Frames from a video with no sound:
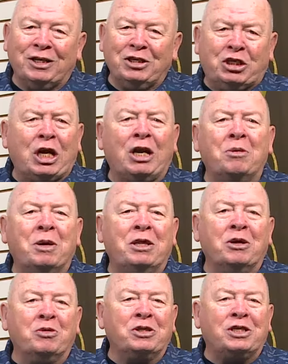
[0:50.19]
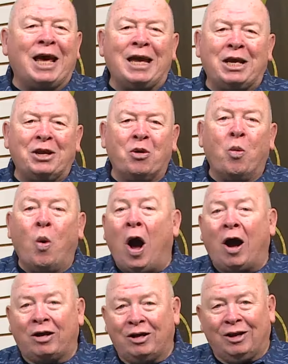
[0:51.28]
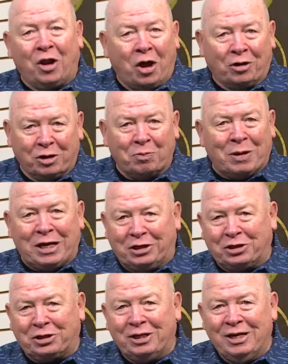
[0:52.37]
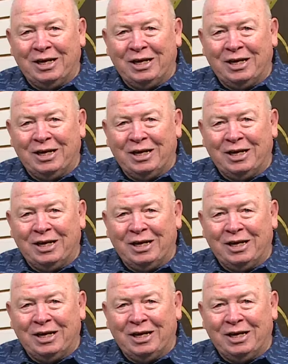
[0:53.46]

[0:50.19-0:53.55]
gentleman that was taking a walk along the beach.